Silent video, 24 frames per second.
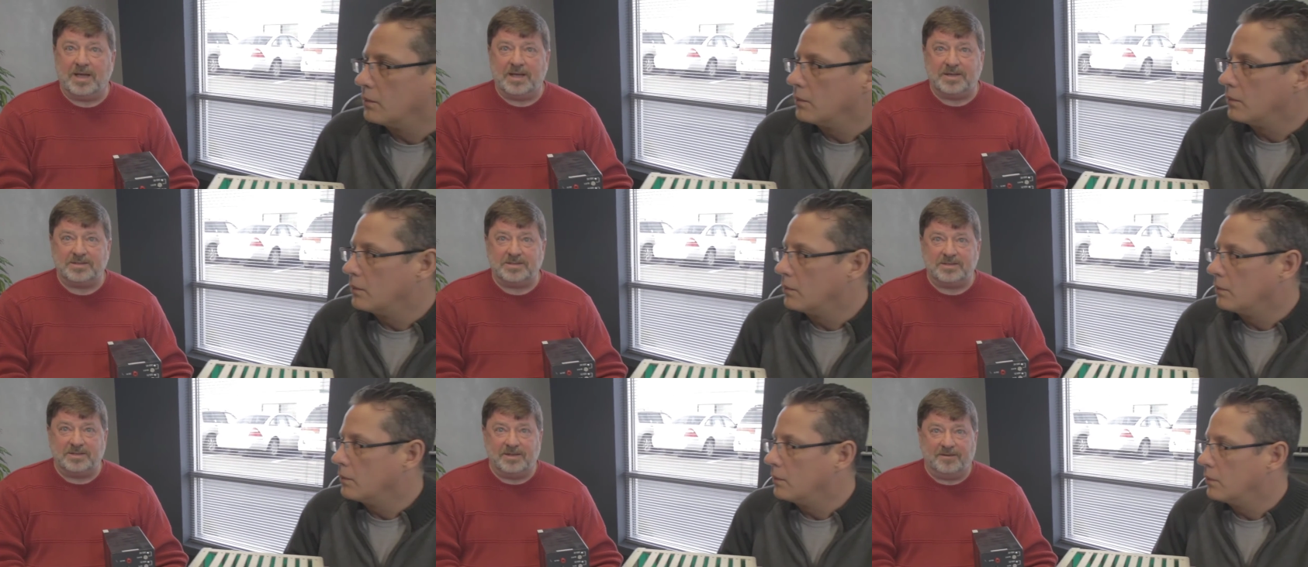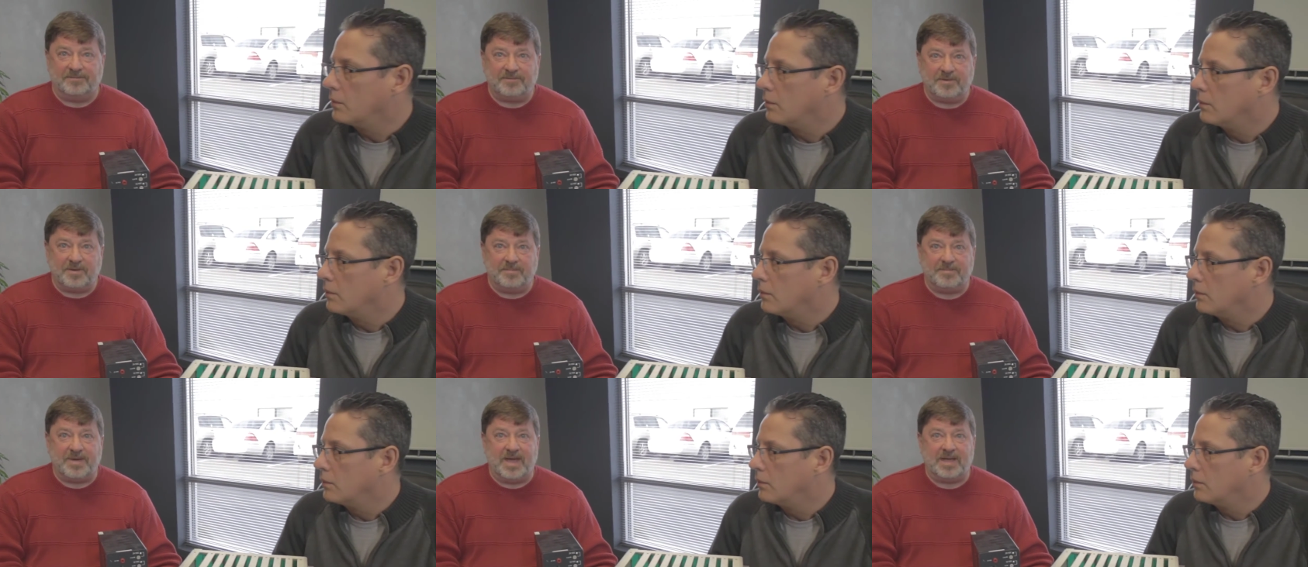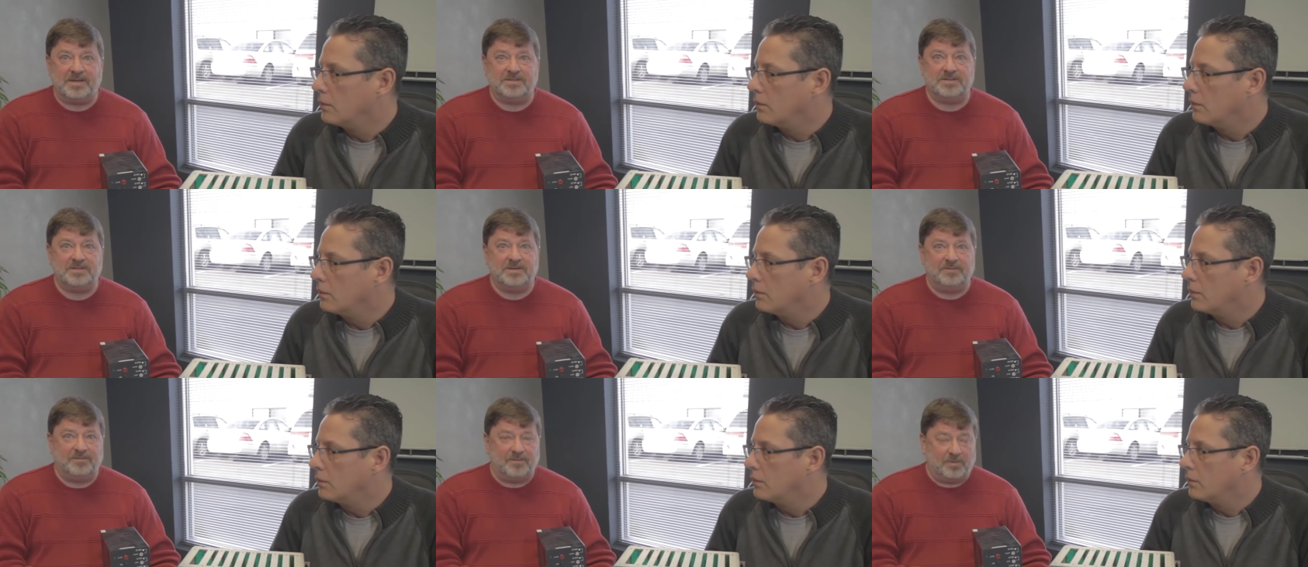Speaker 1: has enough
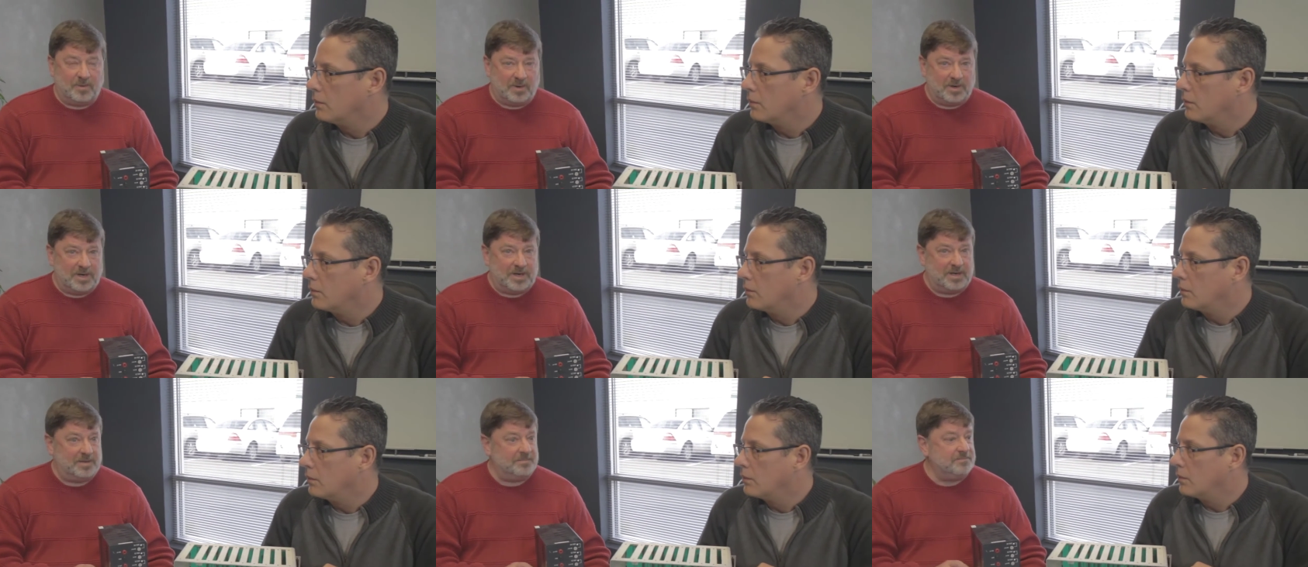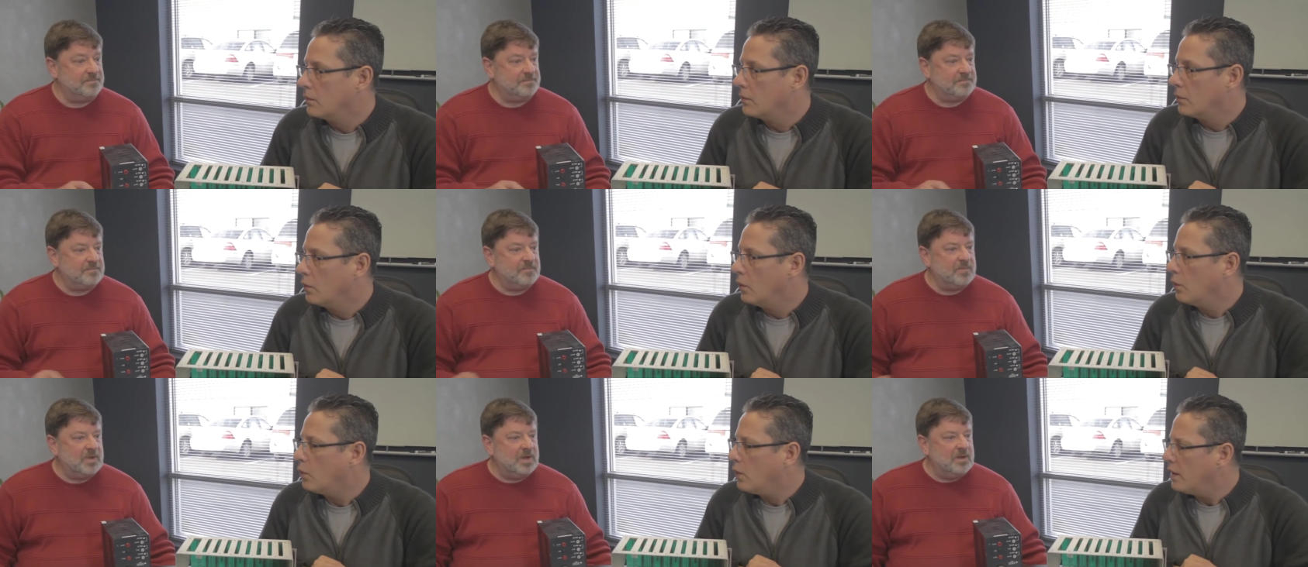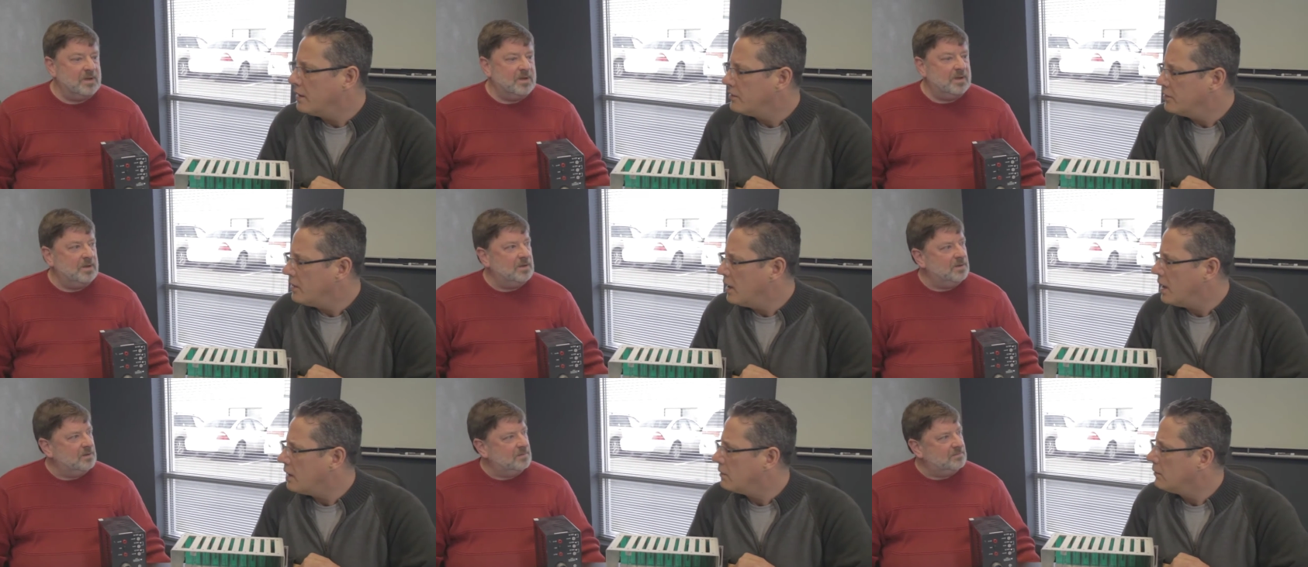capacity for it.
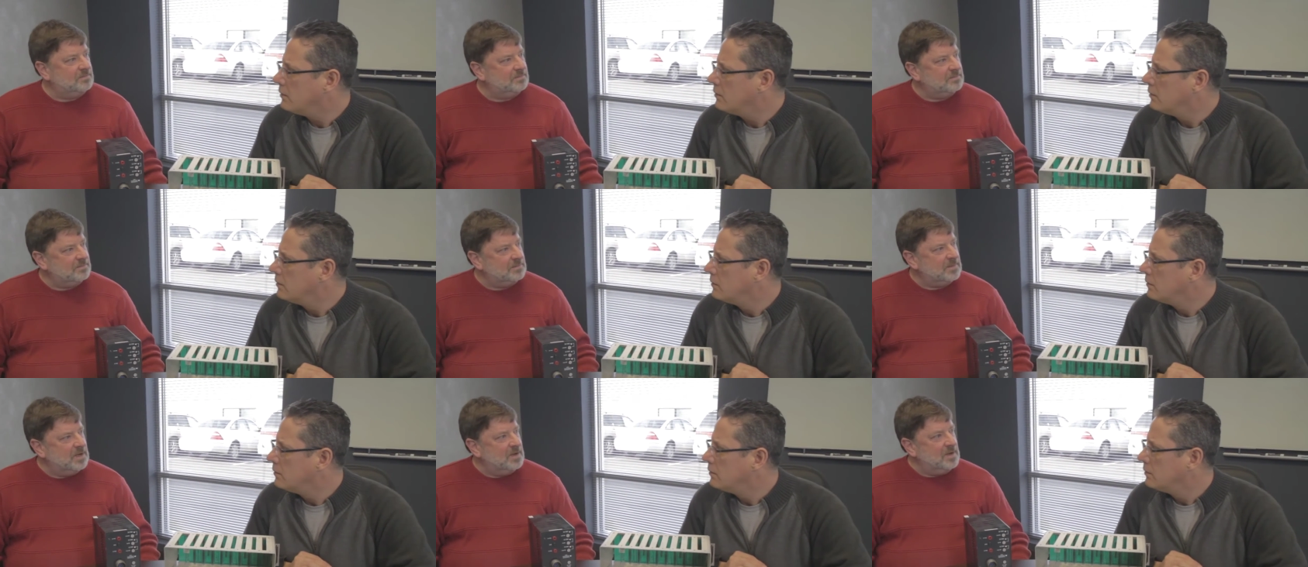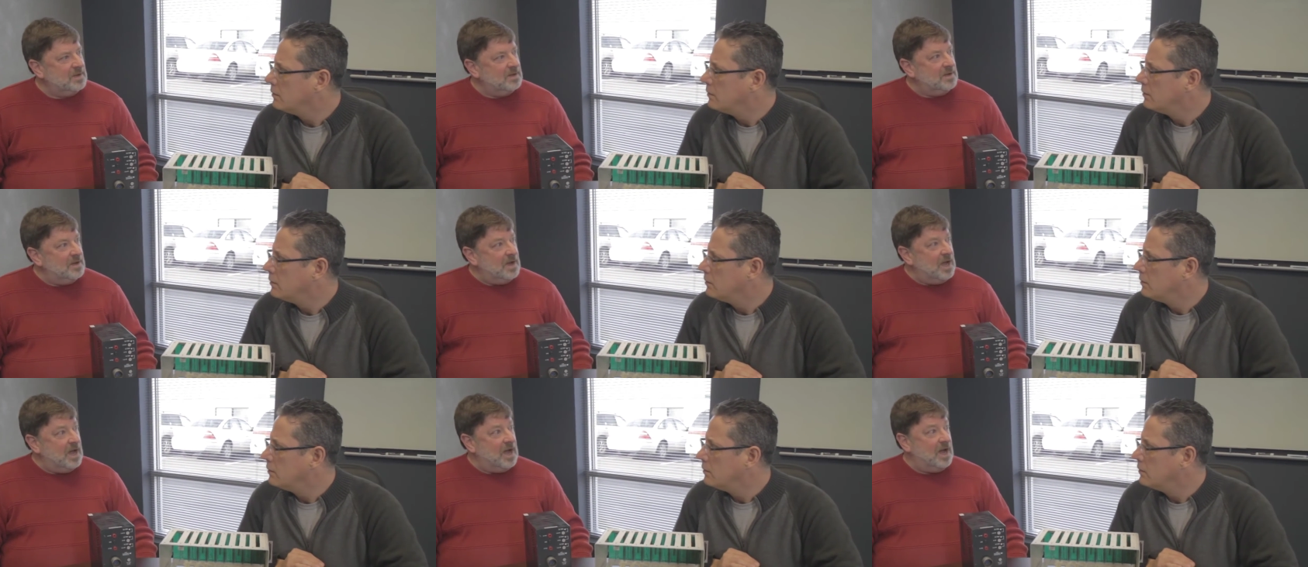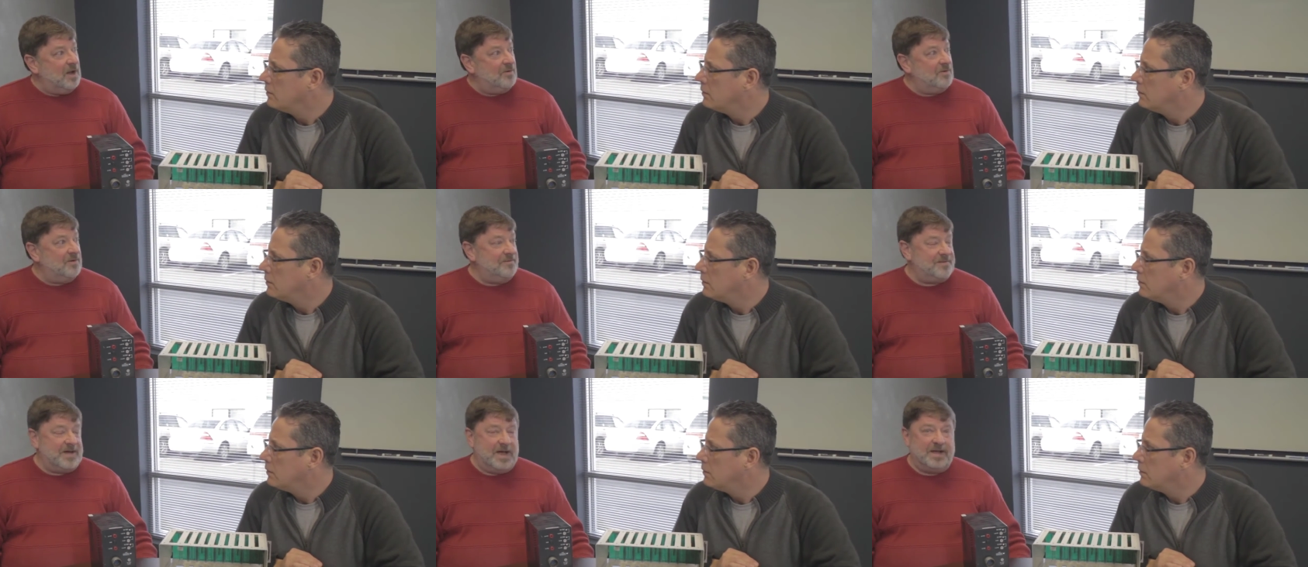Why is that?
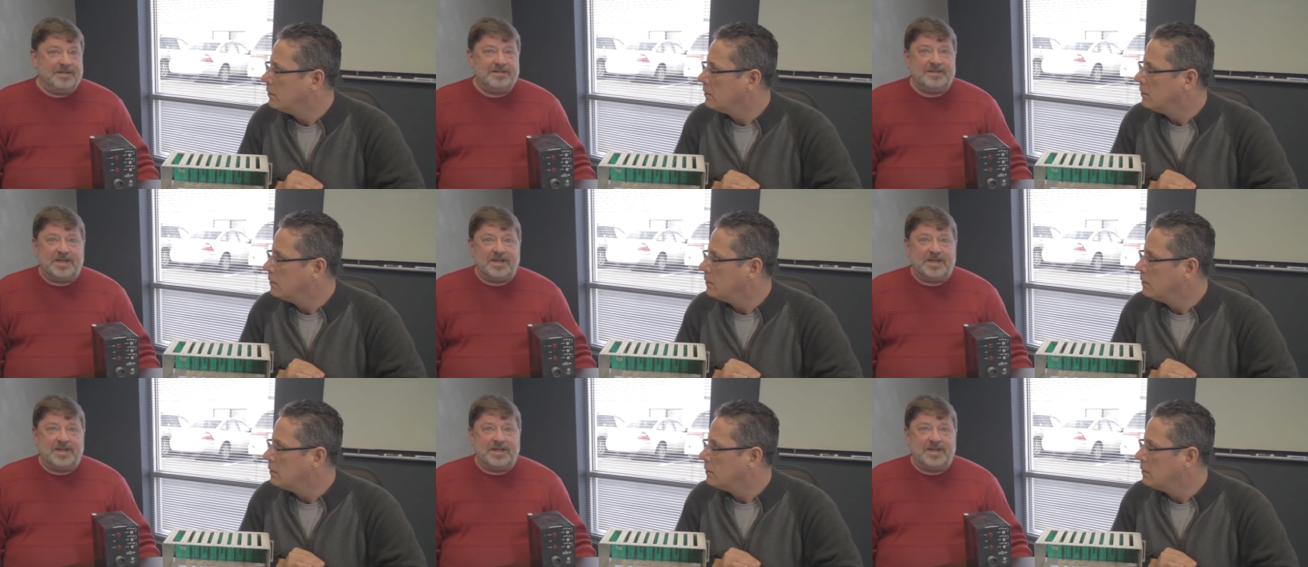Uh, without